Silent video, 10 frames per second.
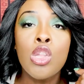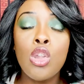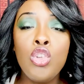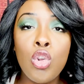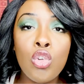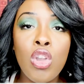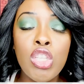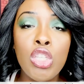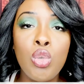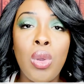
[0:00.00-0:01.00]
So you're going
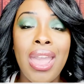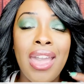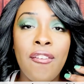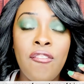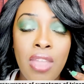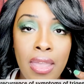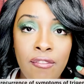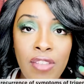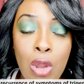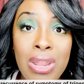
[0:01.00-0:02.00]
to do a,
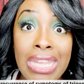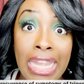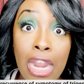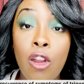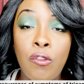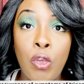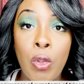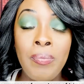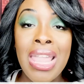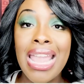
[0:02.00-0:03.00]
a very
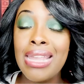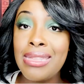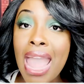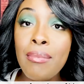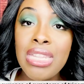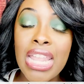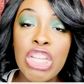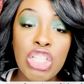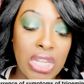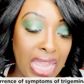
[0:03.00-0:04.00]
careful
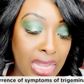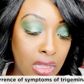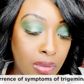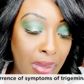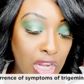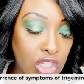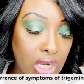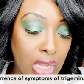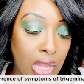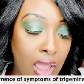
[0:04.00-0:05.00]
examination and
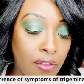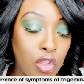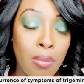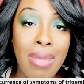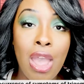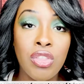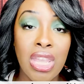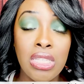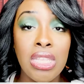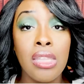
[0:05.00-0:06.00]
inspection of their mouth
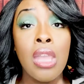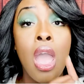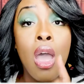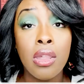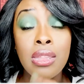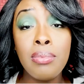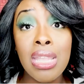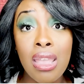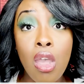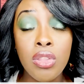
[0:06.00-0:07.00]
and teeth.
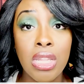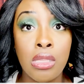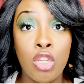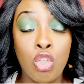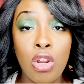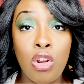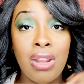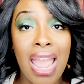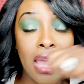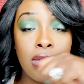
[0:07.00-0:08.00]
Something else that's a trigger,
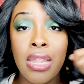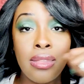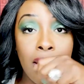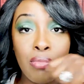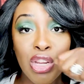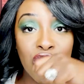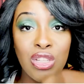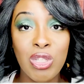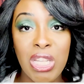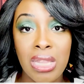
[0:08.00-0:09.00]
guys, is them brushing
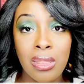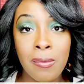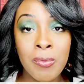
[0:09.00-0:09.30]
their teeth.